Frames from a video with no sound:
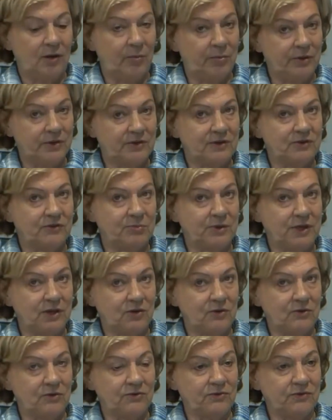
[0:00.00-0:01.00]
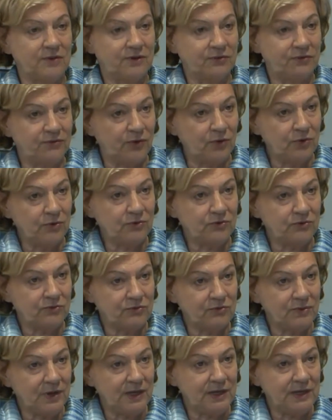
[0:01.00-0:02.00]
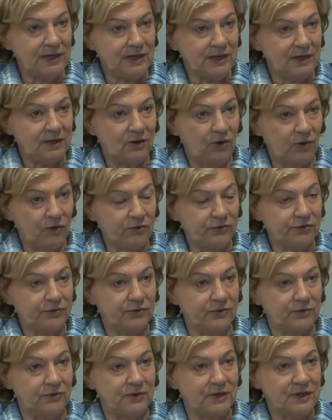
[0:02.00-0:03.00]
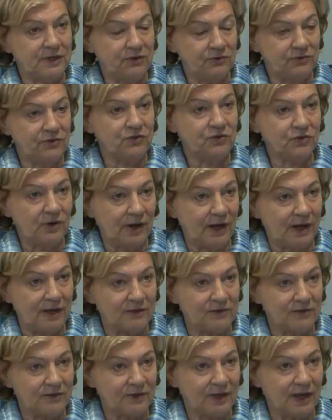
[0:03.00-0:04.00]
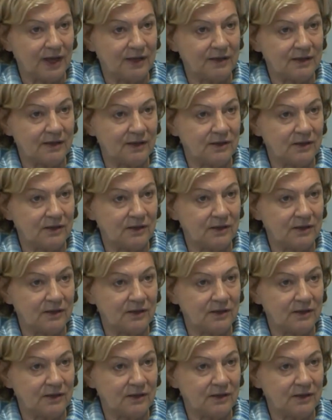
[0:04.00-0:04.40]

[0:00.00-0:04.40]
but it's because they focus really also individualized at